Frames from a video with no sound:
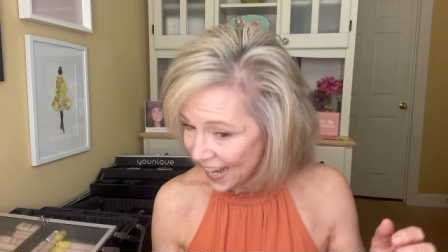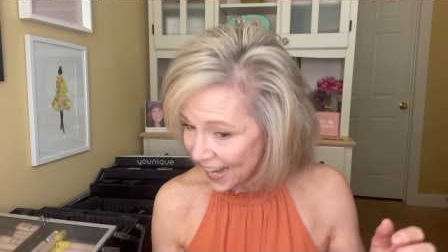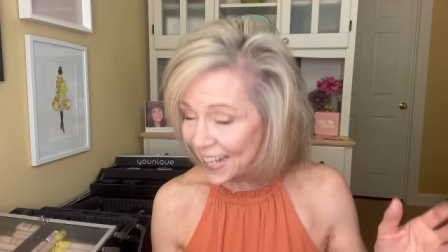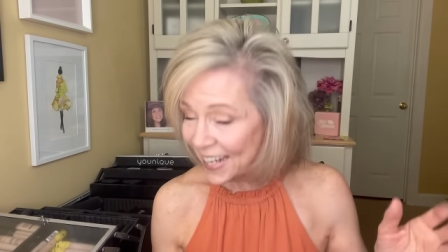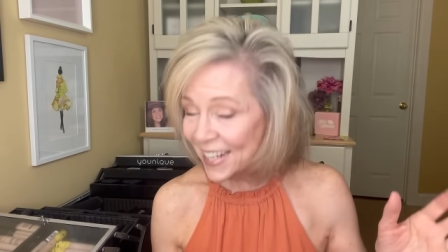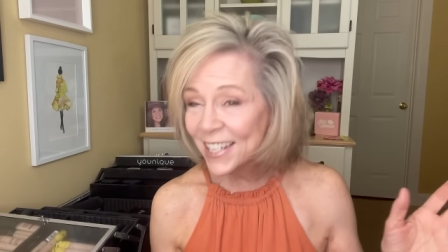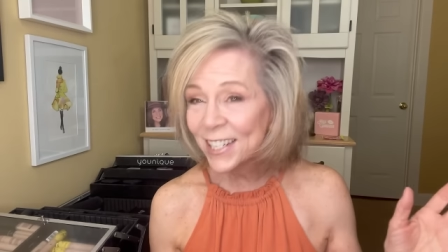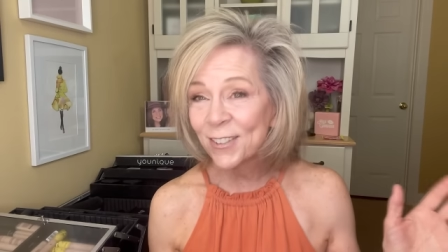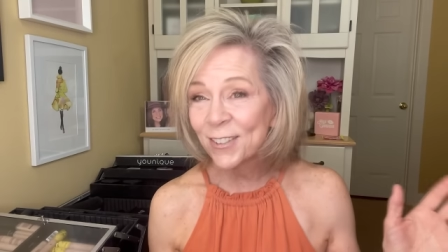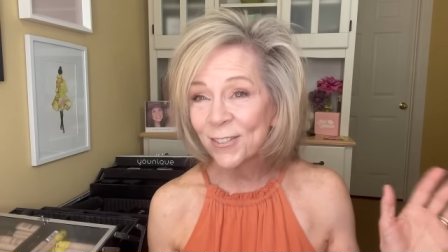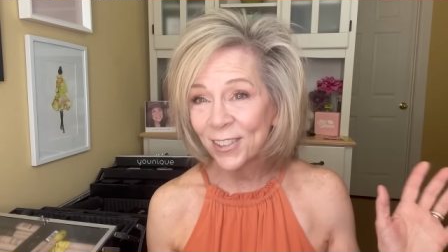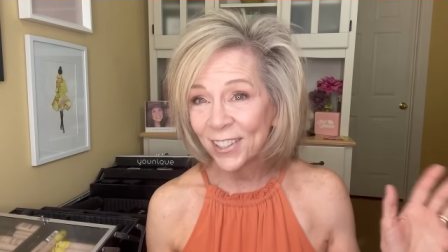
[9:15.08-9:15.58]

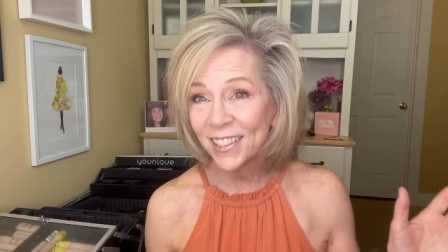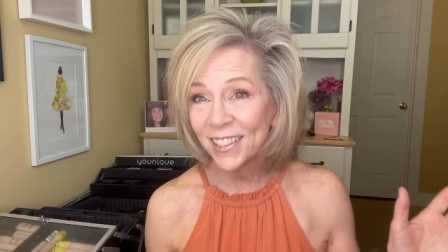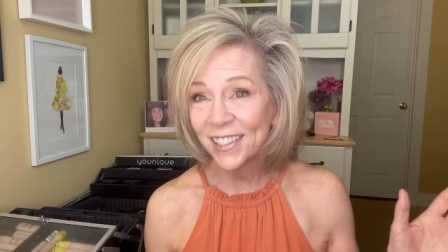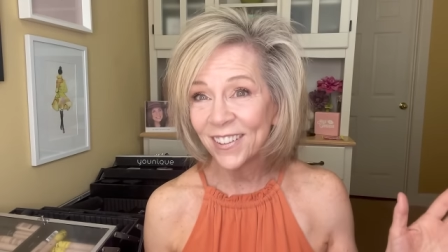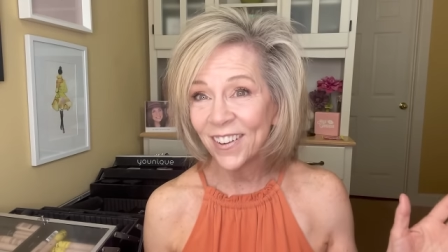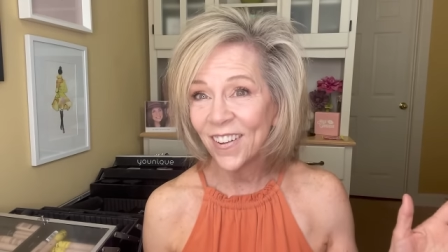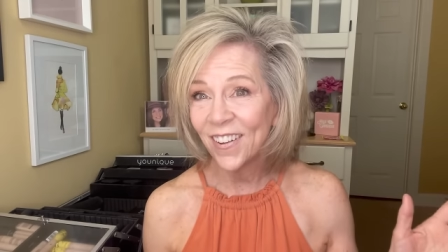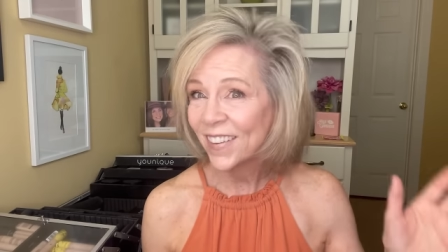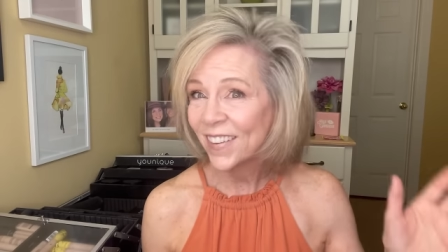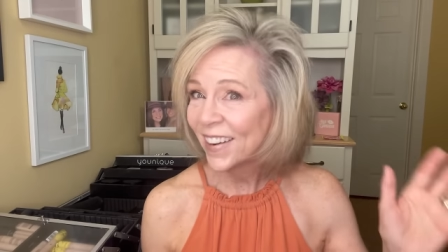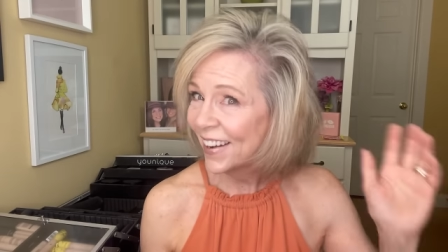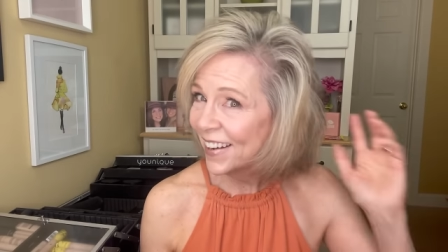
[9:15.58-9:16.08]
He has really
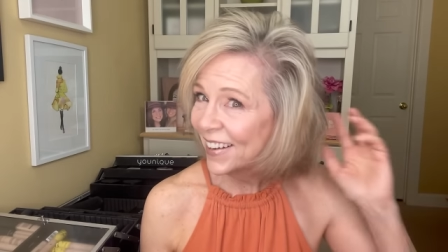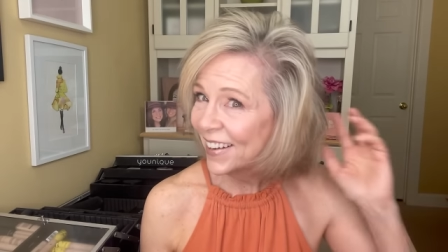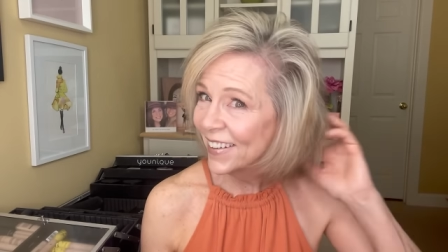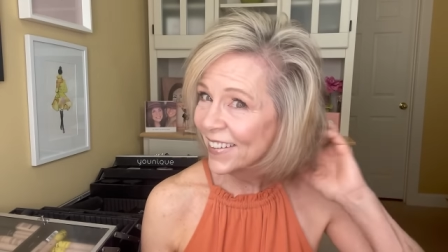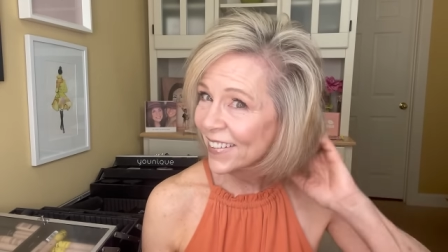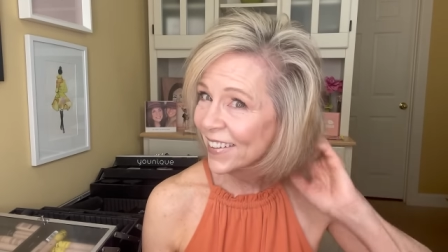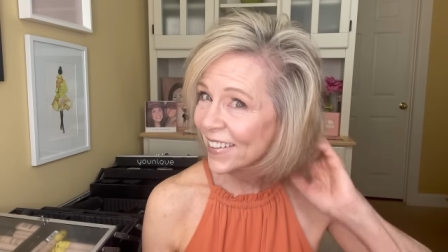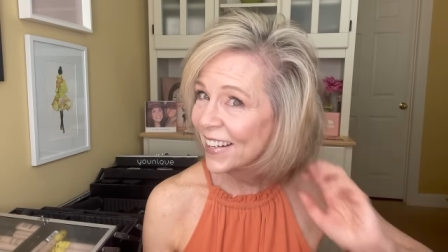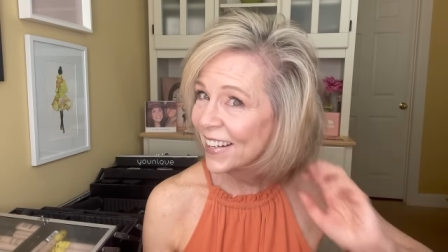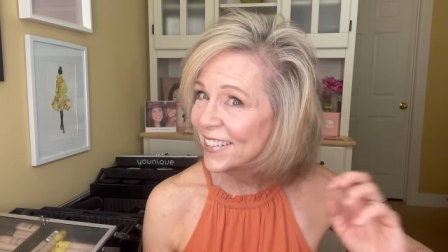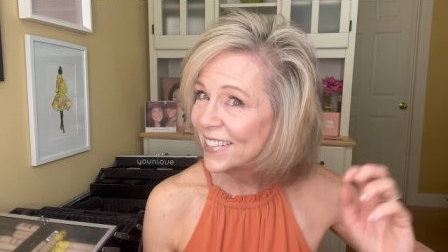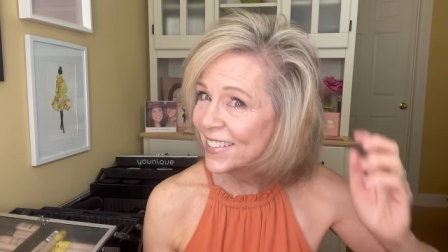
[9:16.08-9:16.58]
long
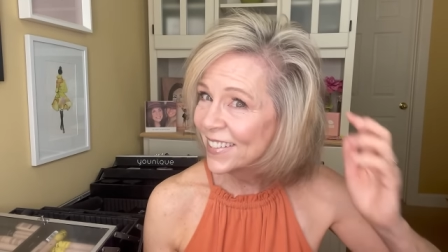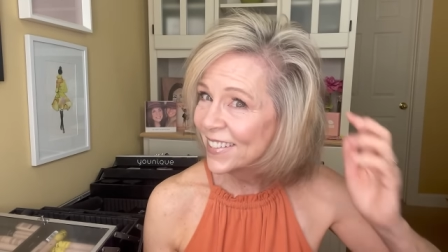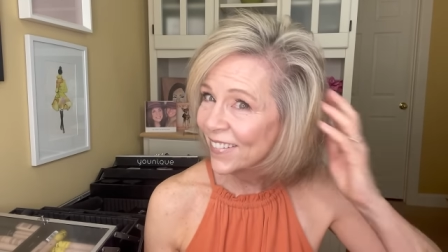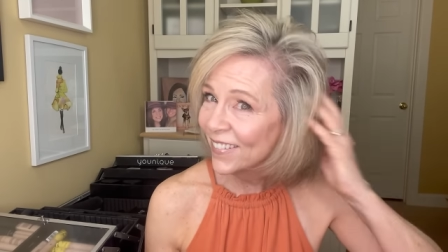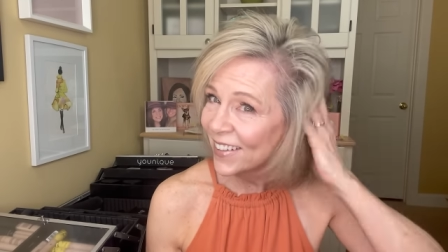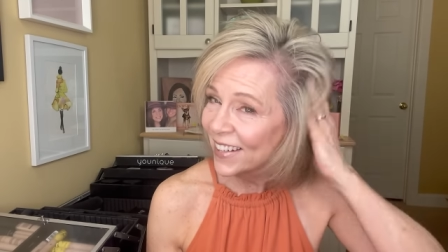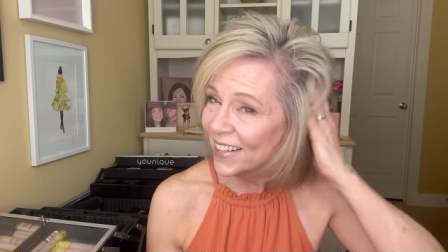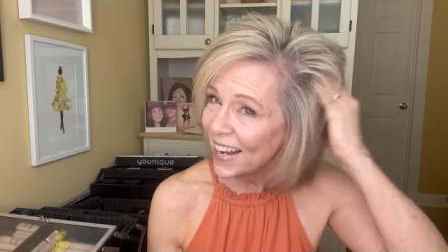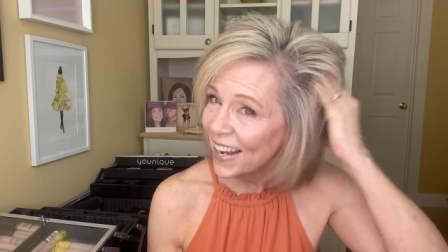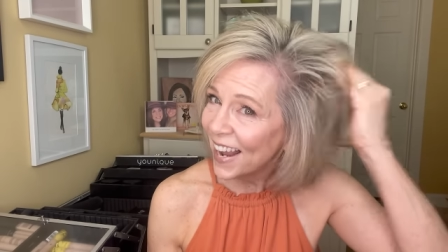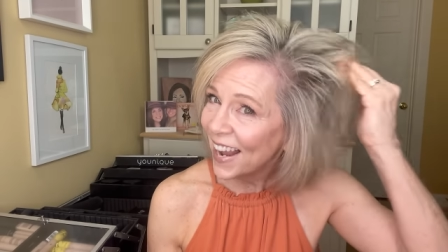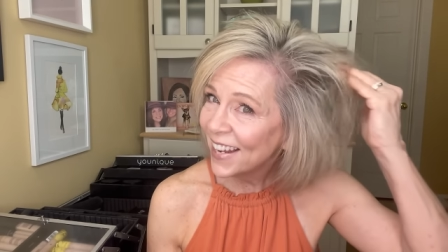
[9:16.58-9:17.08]
hair, and
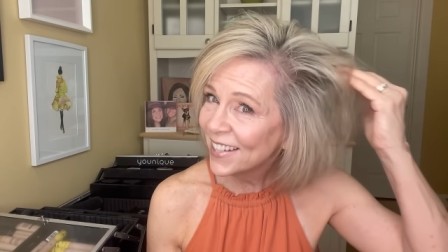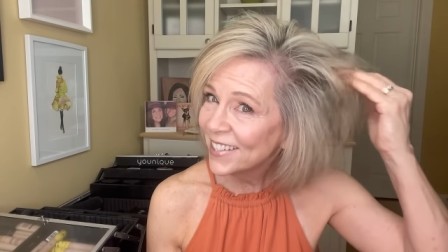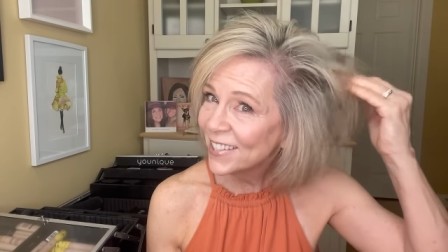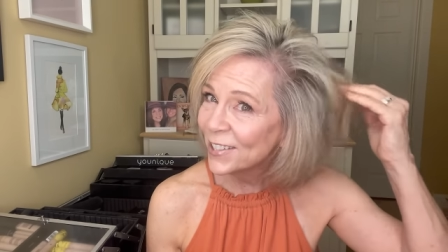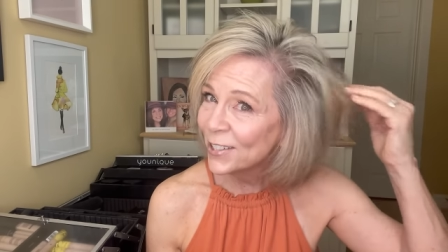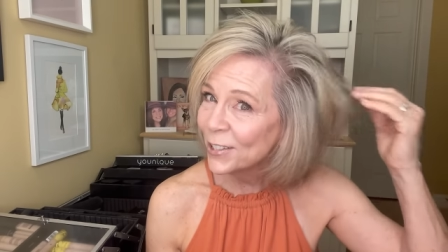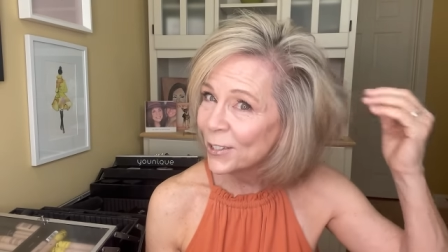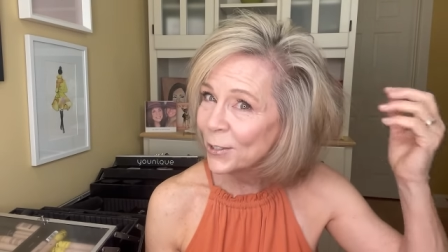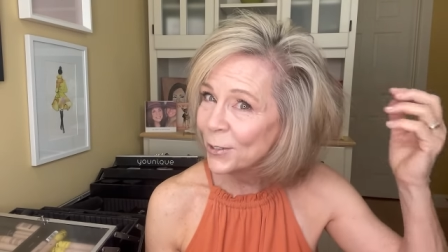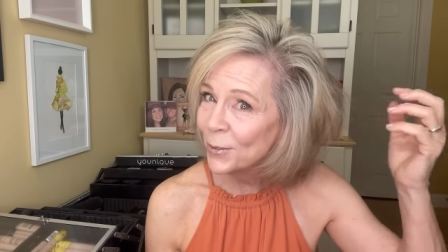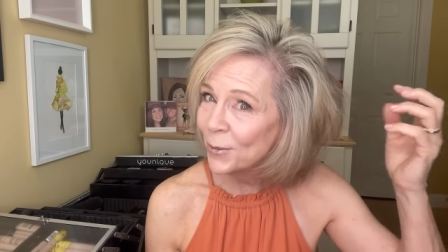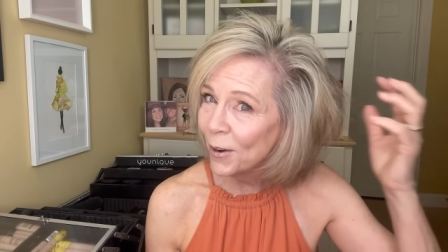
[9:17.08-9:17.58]
so he has
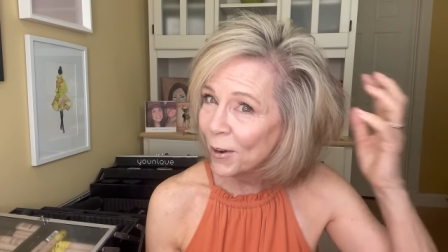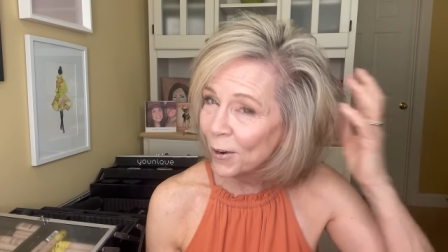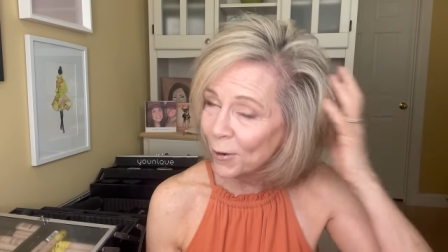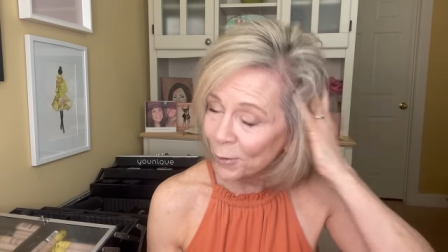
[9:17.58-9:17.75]
to,